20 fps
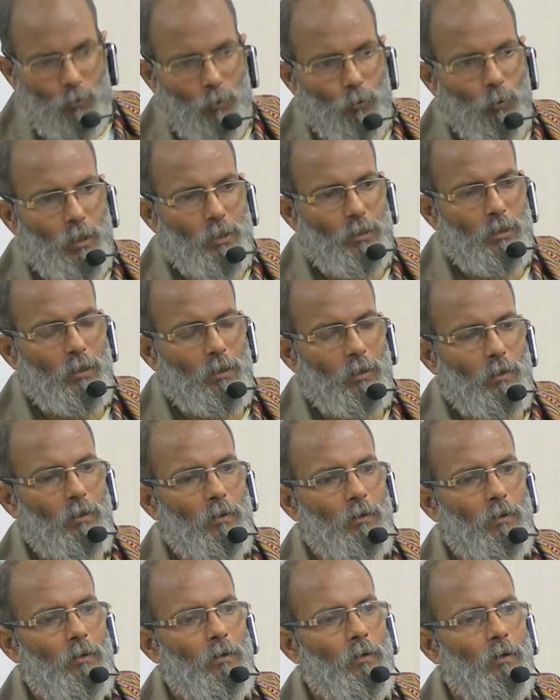toward the
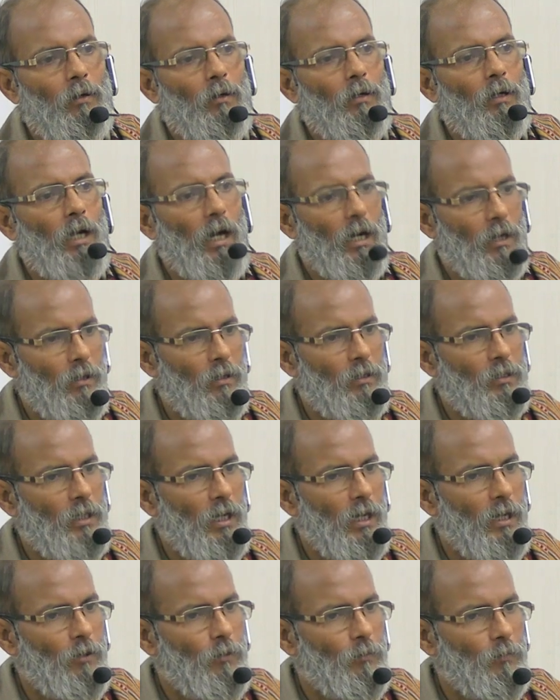lateral
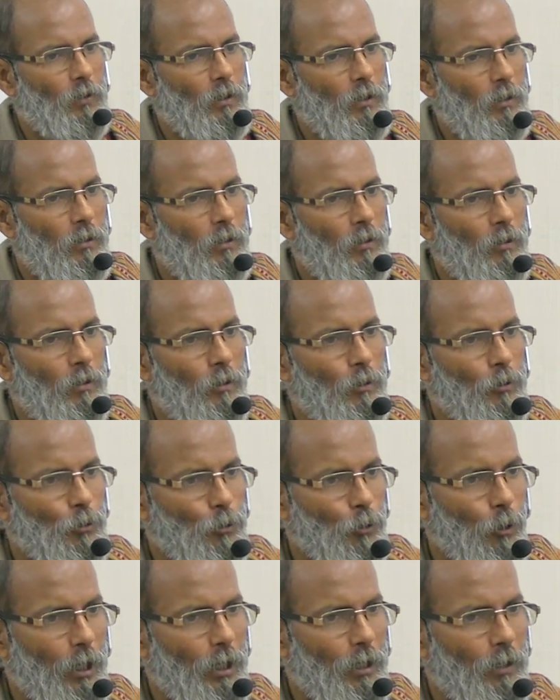side of the
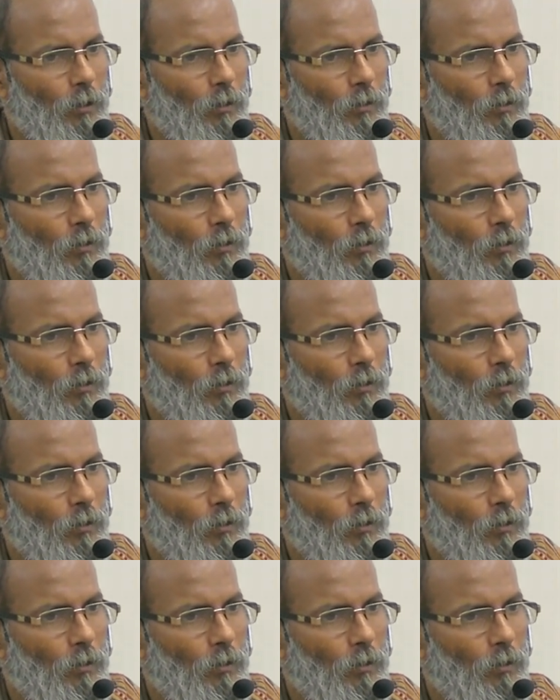joint.